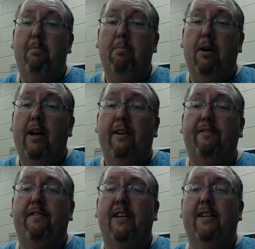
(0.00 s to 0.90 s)
he
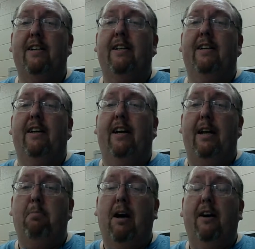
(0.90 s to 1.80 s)
puffed, and
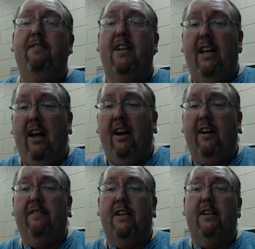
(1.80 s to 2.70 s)
he puffed and he
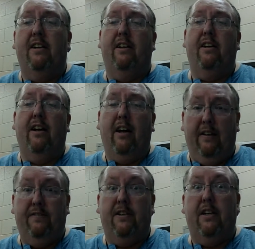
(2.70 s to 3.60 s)
huffed, and he
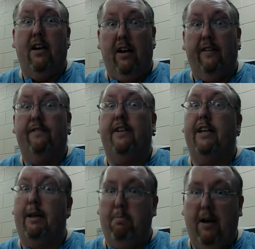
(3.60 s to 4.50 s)
huffed and huffed,
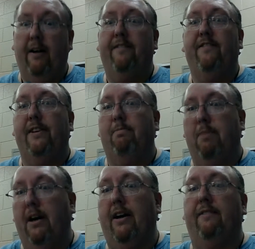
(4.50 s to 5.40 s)
and he puffed and
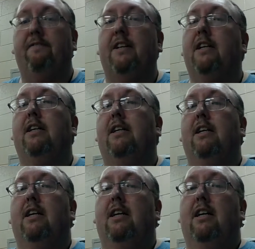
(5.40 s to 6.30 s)
puffed,
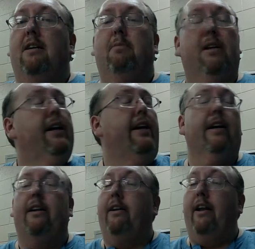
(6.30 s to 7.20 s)
but he
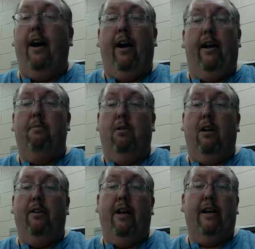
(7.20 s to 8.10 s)
could not
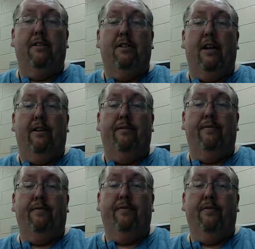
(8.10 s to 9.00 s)
blow the house down.
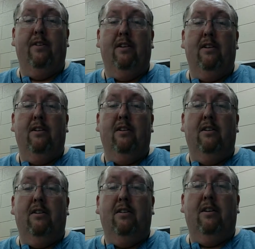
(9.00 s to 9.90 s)

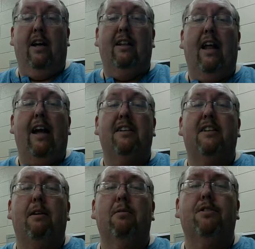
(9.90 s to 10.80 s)
At
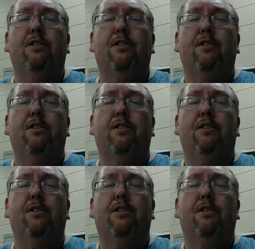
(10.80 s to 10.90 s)
last he was